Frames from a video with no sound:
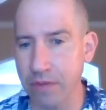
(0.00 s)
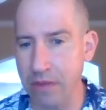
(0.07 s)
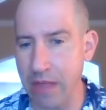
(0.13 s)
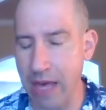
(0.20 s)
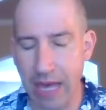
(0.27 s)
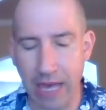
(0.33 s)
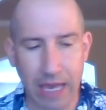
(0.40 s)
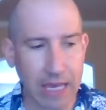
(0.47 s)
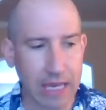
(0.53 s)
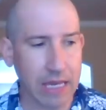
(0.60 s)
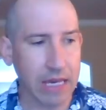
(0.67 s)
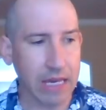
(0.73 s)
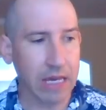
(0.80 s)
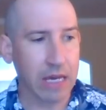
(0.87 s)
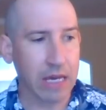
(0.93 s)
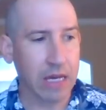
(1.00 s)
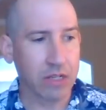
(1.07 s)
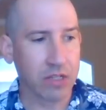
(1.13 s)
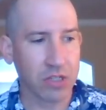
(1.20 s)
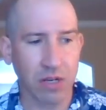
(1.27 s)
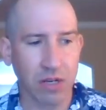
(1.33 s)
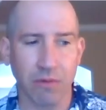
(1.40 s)
they,
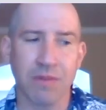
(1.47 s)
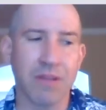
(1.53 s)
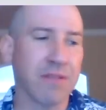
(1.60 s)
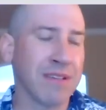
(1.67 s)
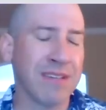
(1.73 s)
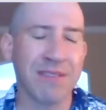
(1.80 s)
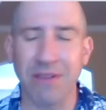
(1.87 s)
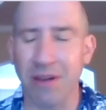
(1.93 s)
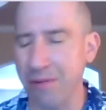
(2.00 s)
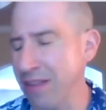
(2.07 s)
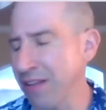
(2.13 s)
you know,